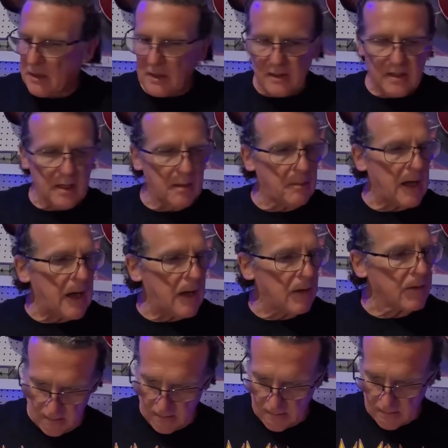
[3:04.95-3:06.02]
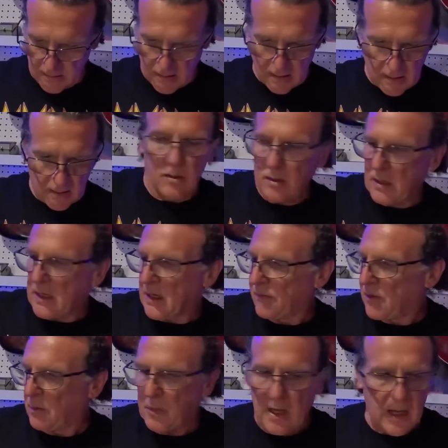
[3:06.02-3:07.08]
You get them out, then you're going to
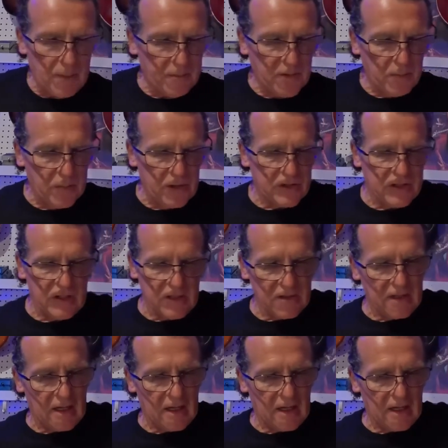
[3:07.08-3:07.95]
have to pop the bushings